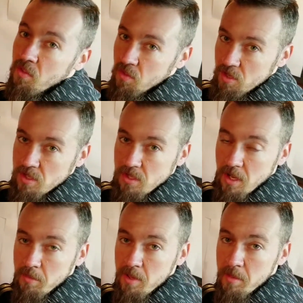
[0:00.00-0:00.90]
this is
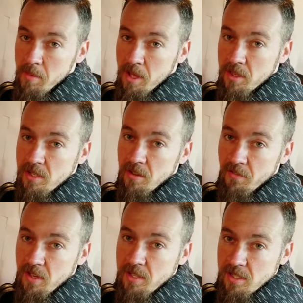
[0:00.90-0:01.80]
going to be a method to
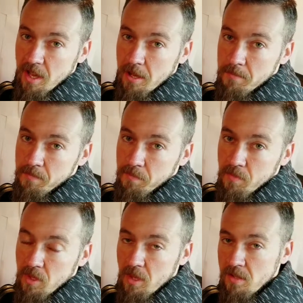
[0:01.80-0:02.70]
fix that.
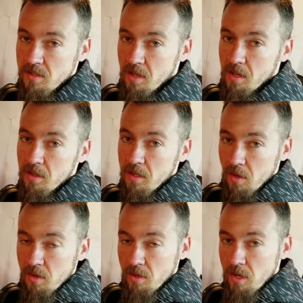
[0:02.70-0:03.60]
Because
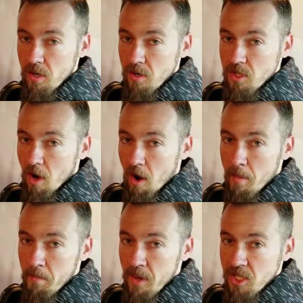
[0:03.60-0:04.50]
the gears
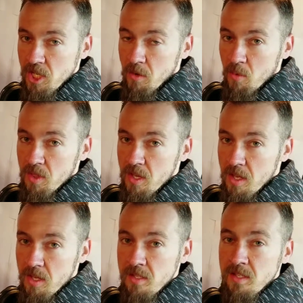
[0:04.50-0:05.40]
aren't meshing with the
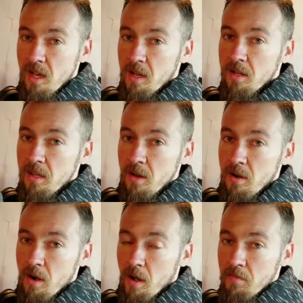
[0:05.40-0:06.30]
inside
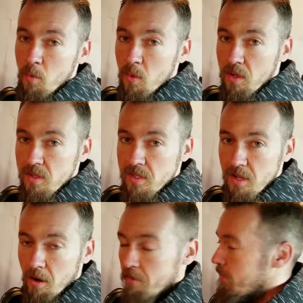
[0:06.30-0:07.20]
gear of the wheel
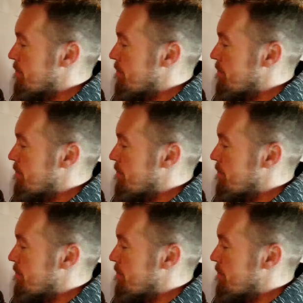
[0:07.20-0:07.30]
itself.